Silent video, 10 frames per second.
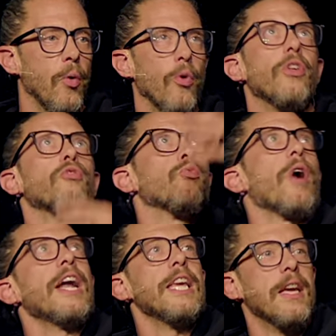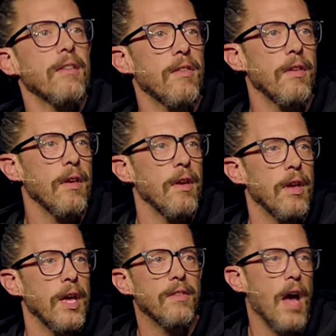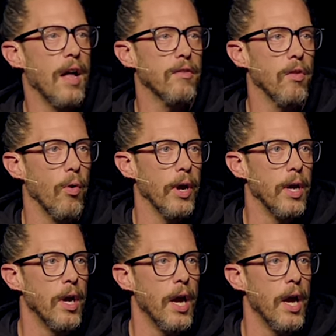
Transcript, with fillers: well, this radiance is God's glory.